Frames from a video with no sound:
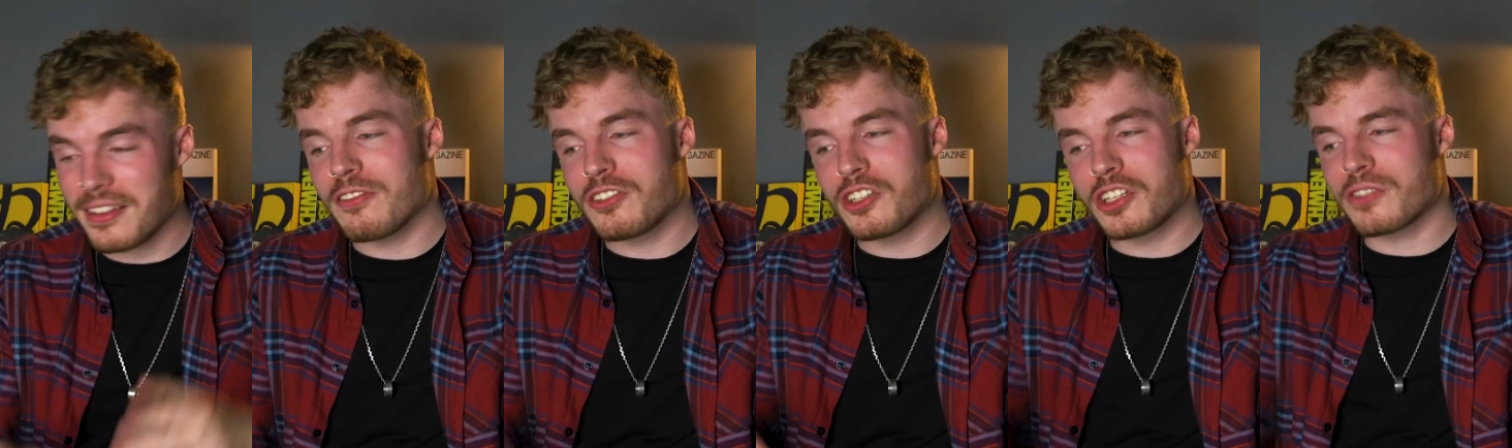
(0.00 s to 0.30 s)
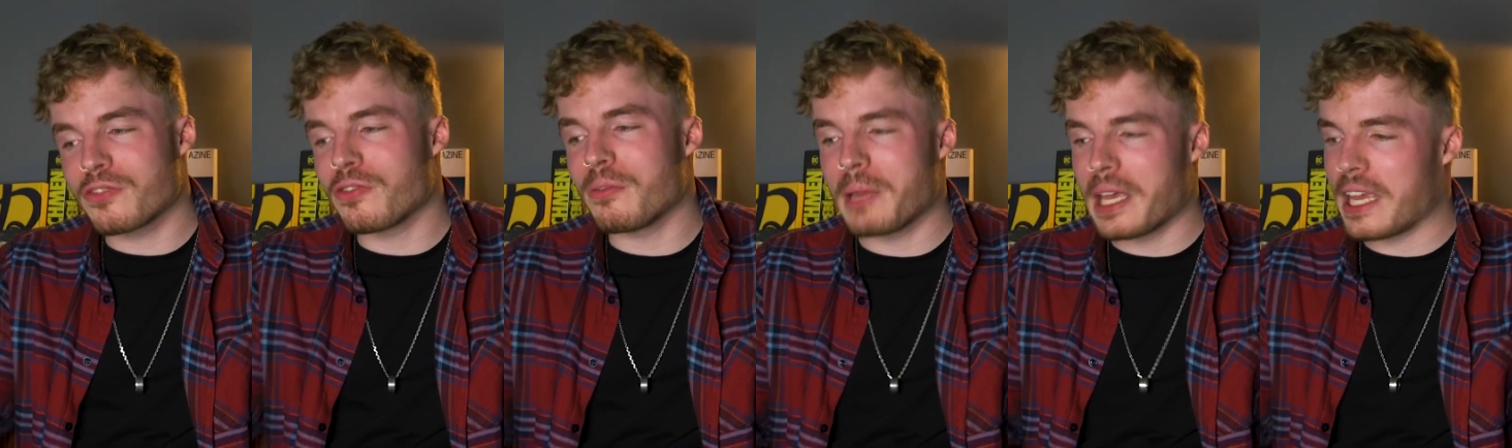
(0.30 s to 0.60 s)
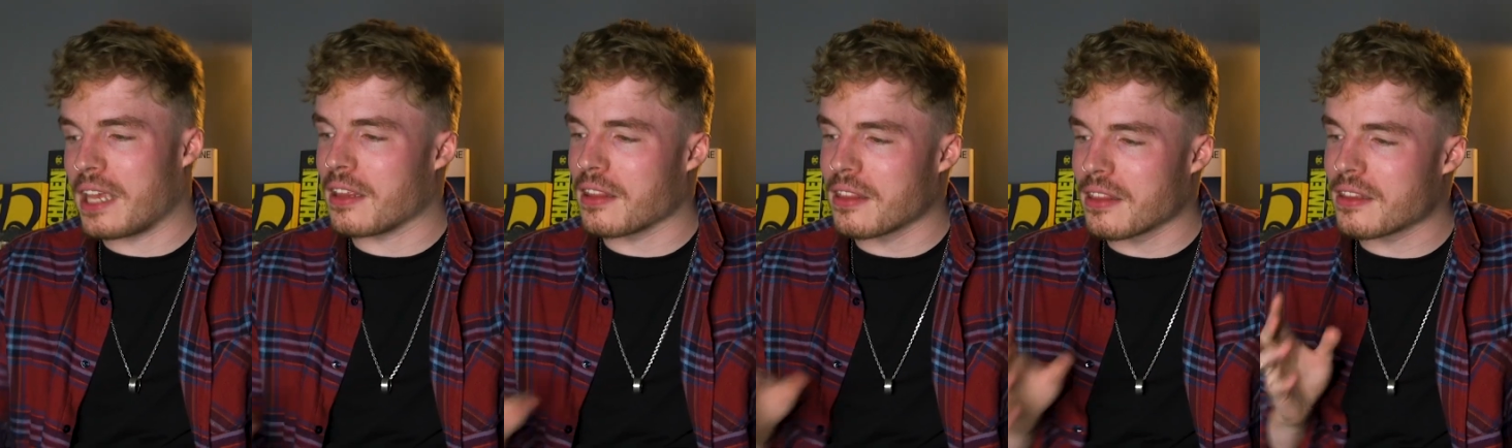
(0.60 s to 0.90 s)
Just for
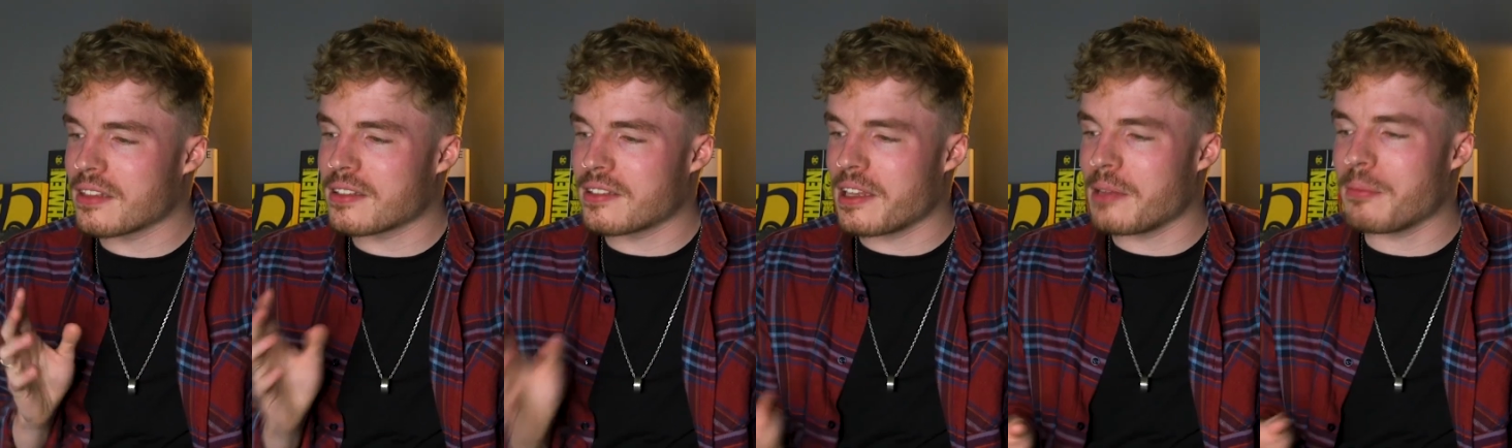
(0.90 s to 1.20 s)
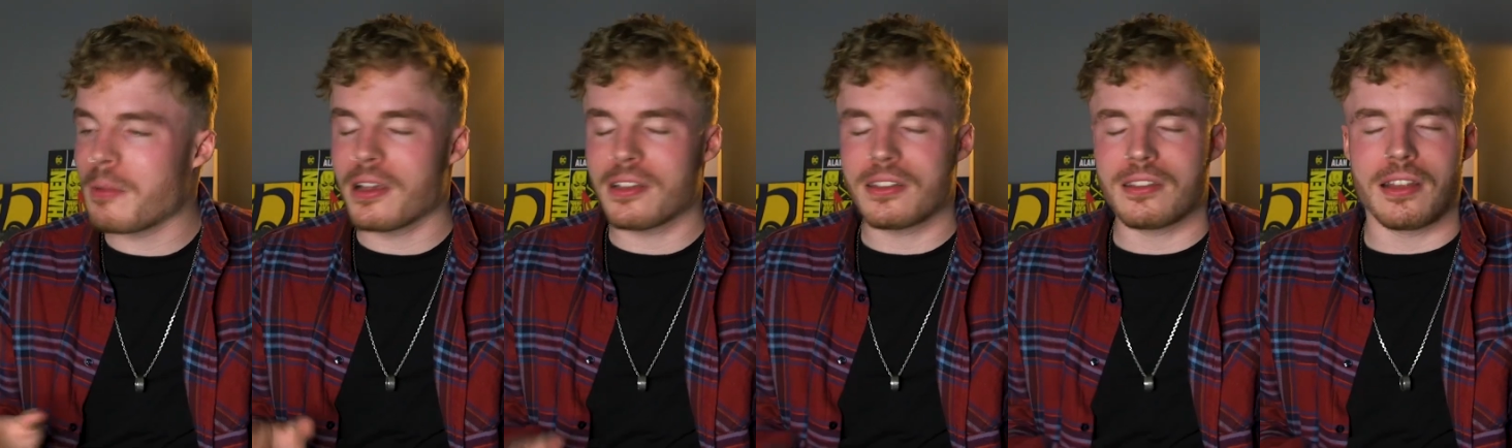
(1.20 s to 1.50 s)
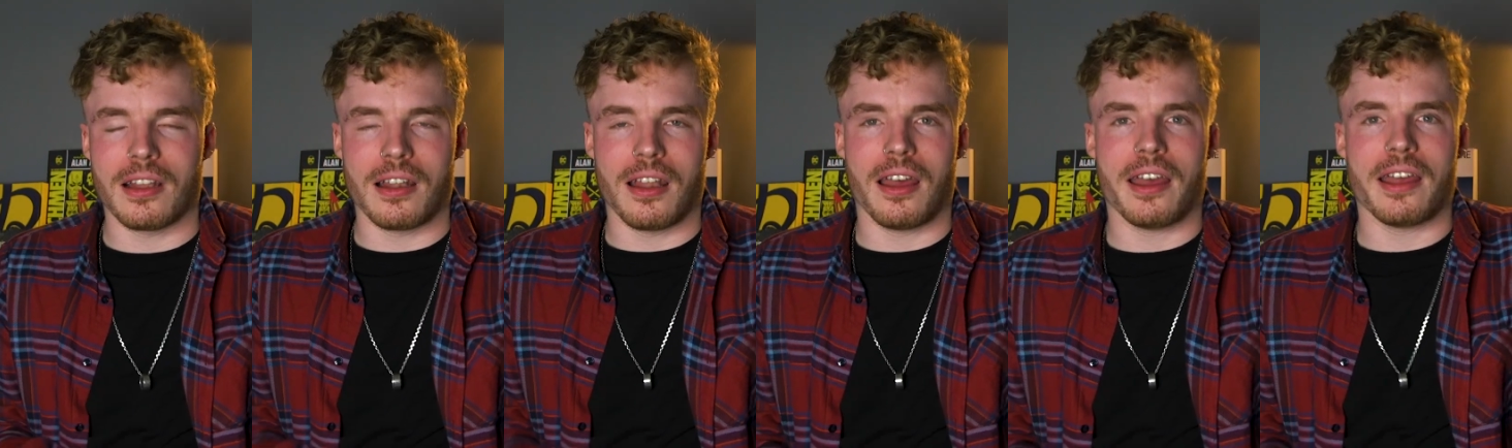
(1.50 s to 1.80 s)
me, the
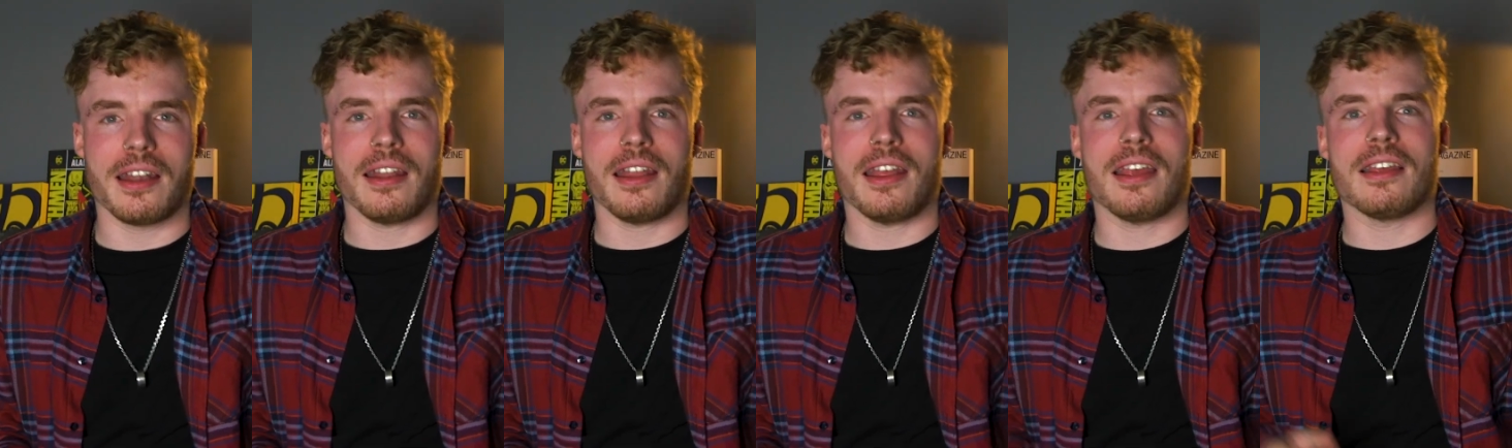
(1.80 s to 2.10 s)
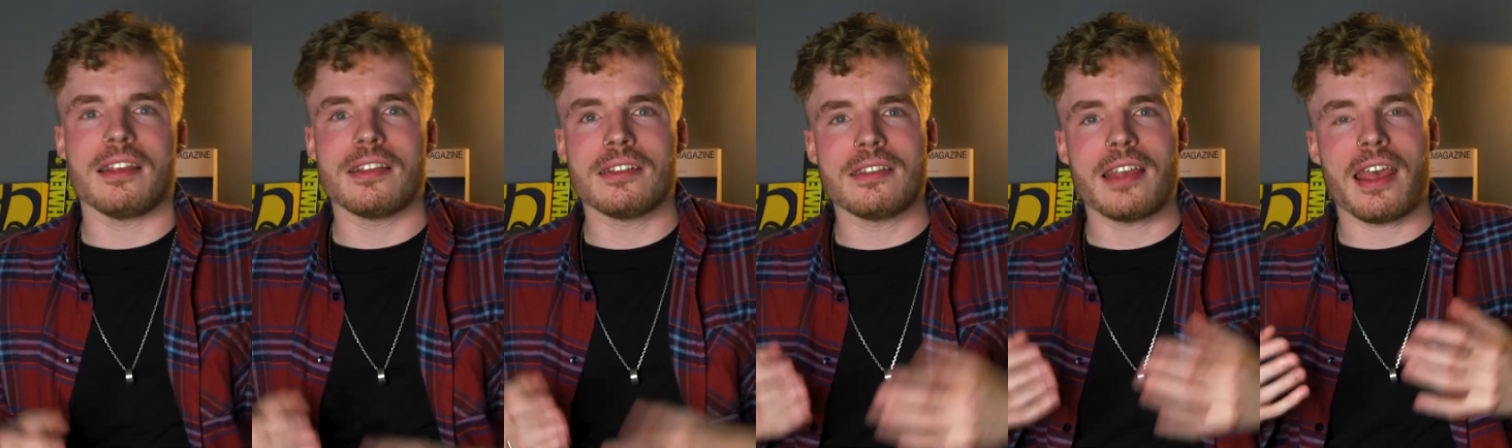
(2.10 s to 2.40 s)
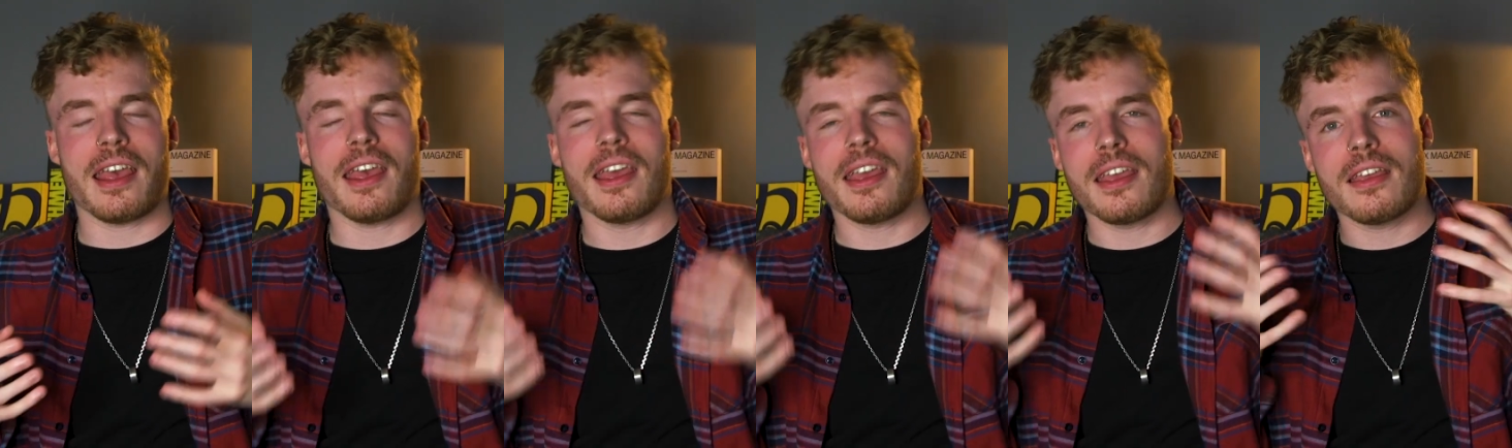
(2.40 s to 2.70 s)
Seamaster line is
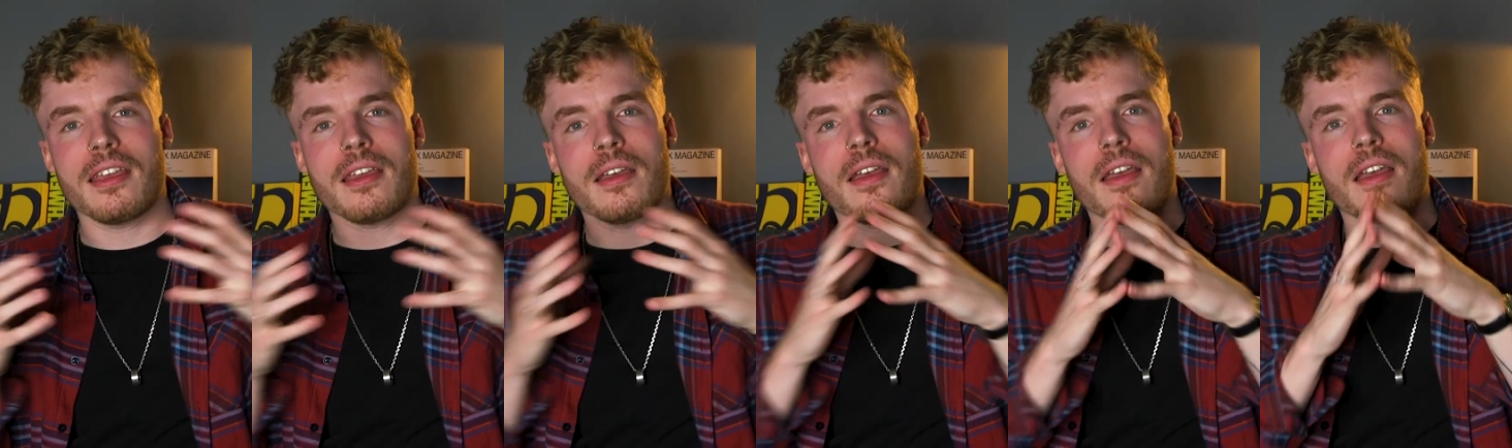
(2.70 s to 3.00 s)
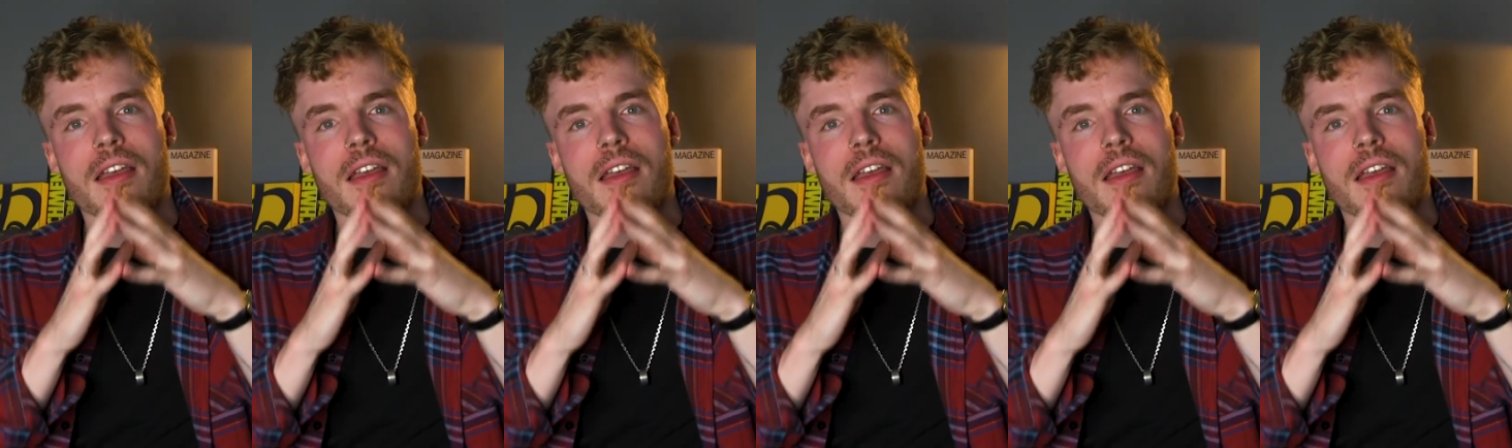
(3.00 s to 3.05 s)
a